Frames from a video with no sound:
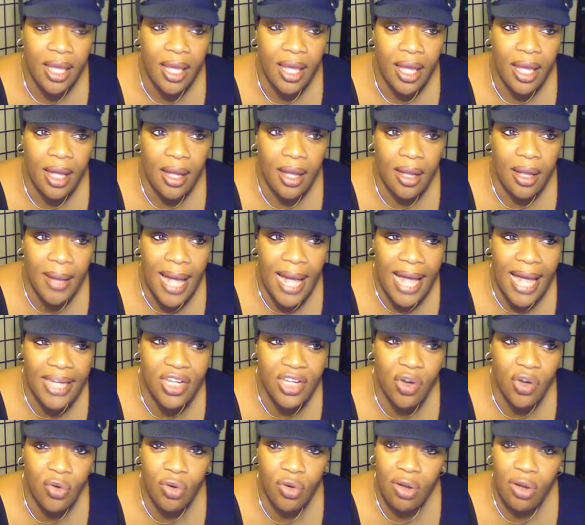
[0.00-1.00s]
I
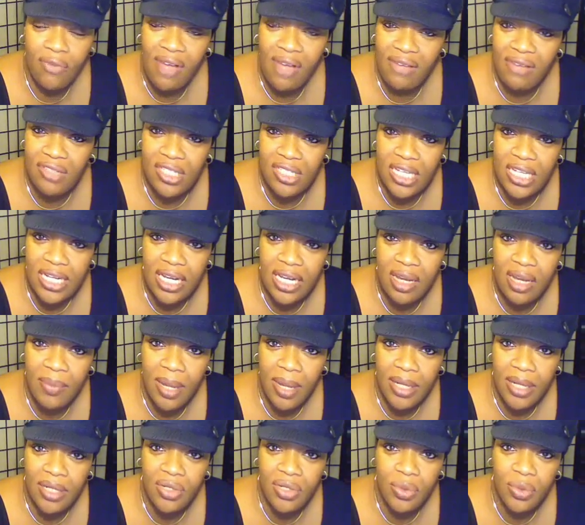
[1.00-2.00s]
don't know if I've seen
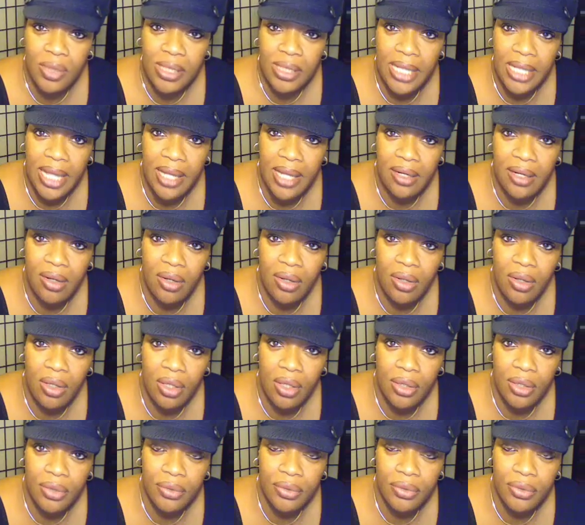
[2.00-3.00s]
anybody doing that
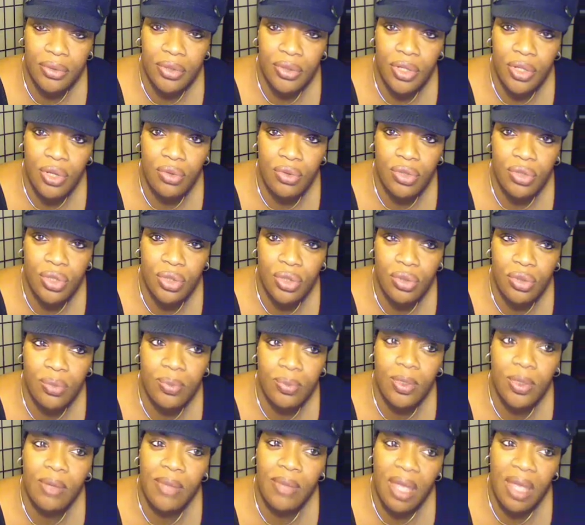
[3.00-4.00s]
on YouTube.
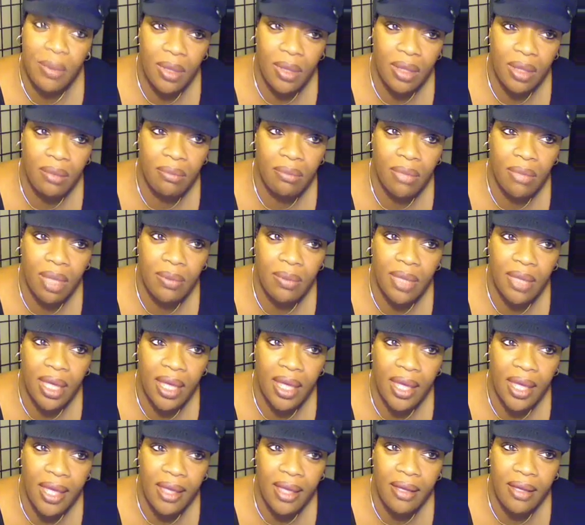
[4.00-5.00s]
Well, maybe I
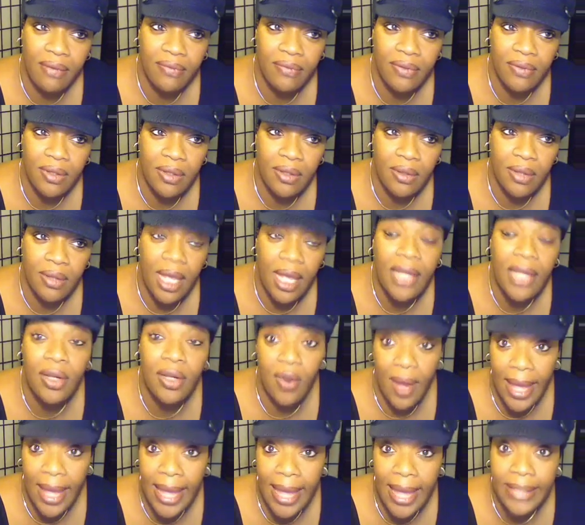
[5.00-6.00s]
have. I know
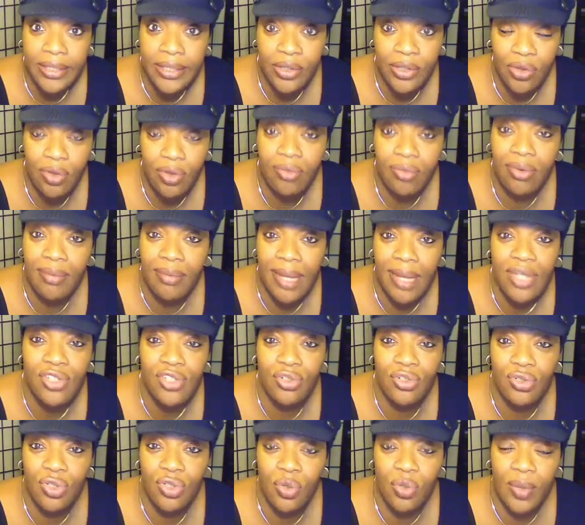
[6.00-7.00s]
I had to do it when my
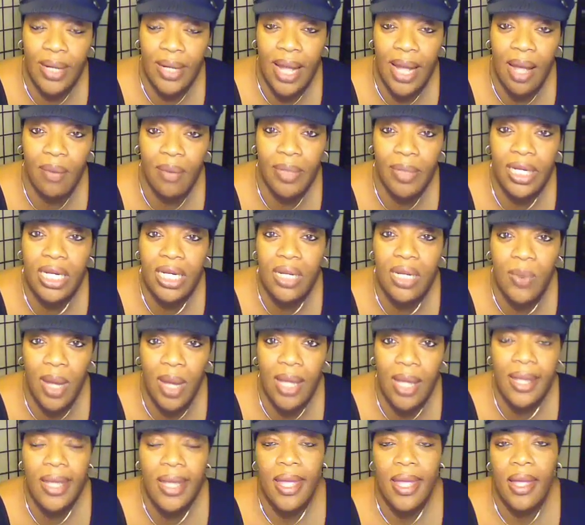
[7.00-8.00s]
juicer went out. But
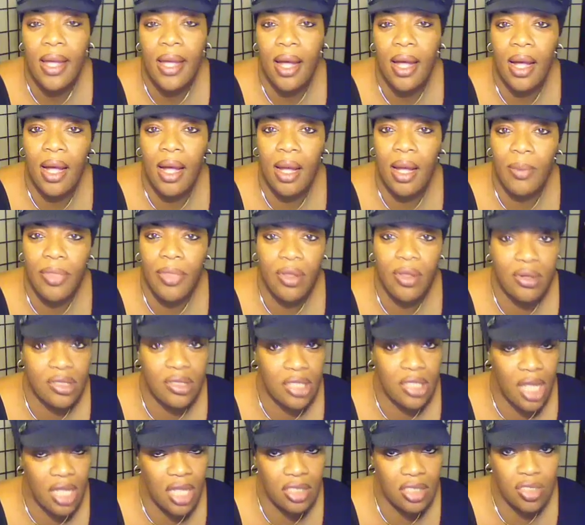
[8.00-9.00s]
anyway, there's
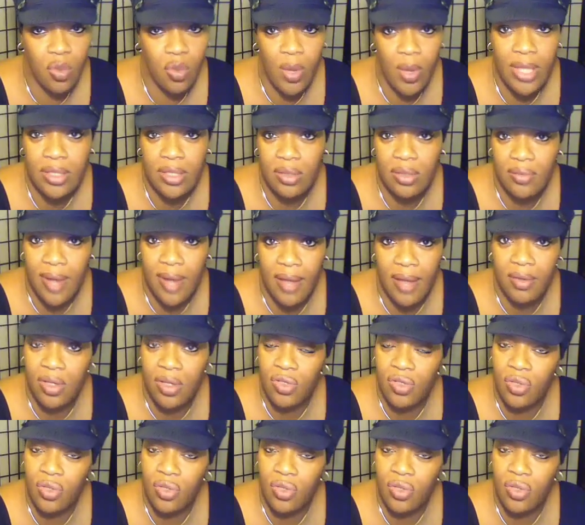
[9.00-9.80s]
lots of ways around it.